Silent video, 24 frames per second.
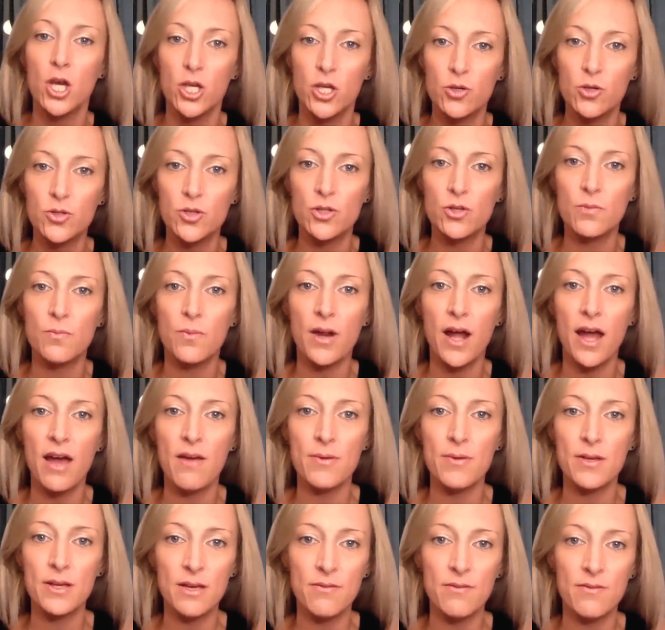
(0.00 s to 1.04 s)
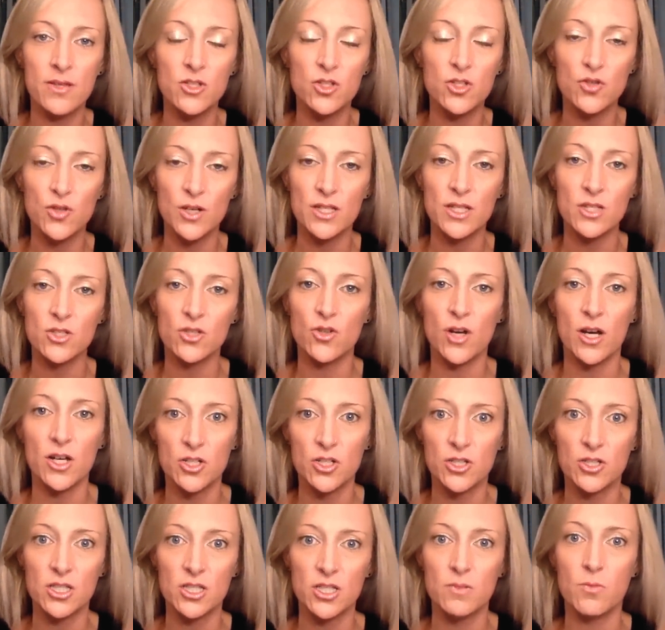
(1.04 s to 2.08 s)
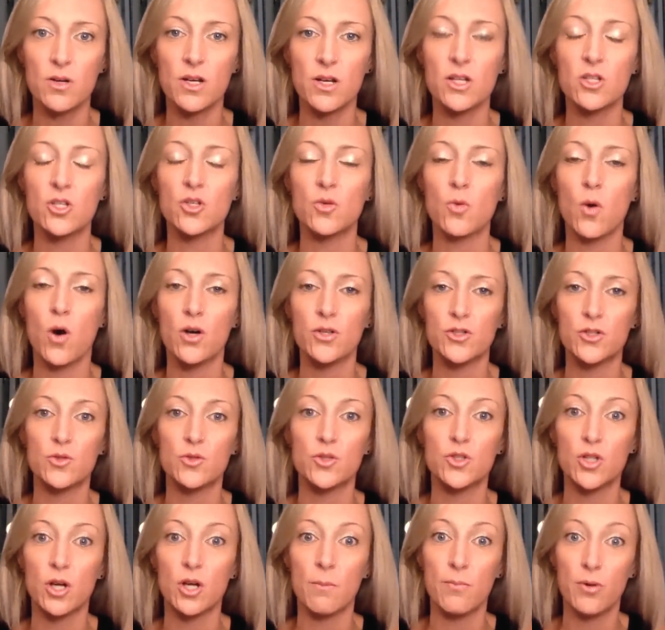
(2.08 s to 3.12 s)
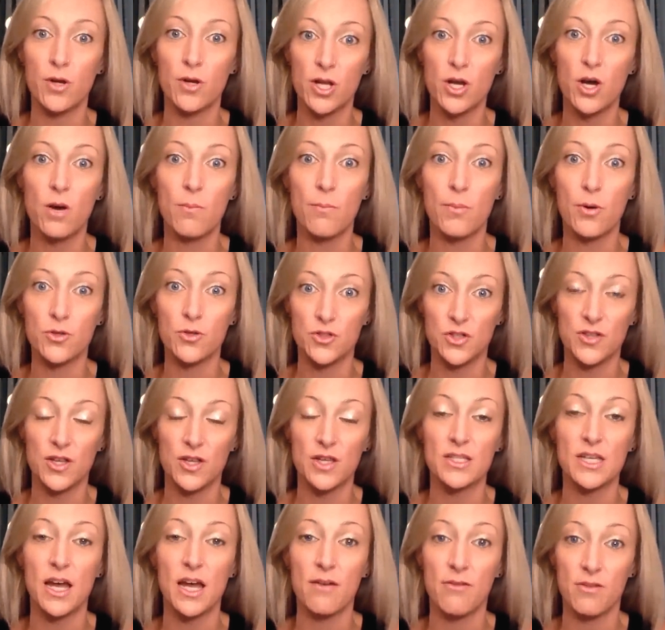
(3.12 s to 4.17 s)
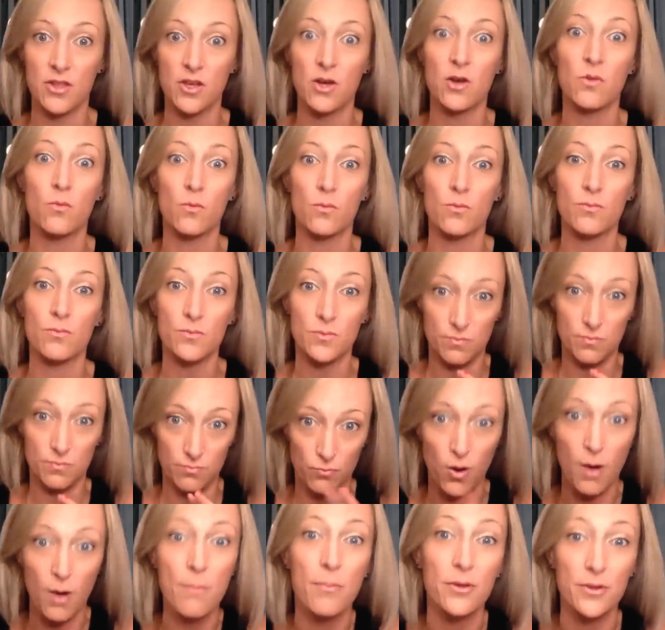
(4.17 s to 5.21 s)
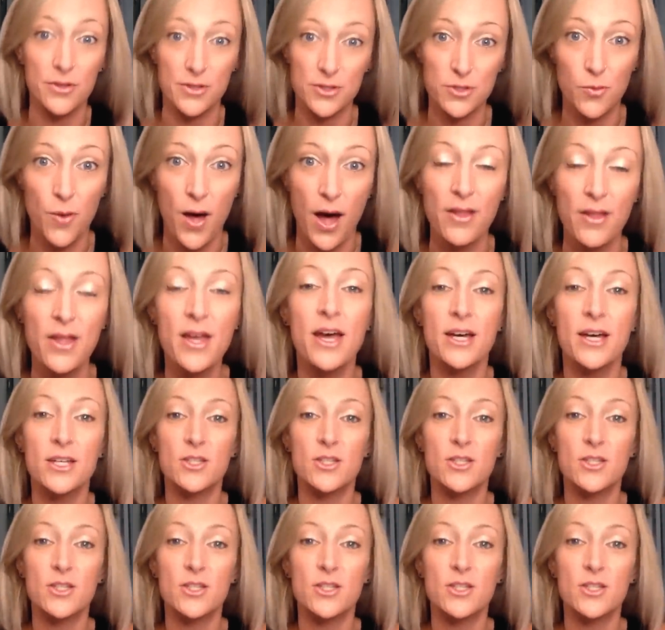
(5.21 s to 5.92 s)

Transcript: YouTube, but I have been given strict instructions this morning to also start putting up, posting things, everything on Rumble as well.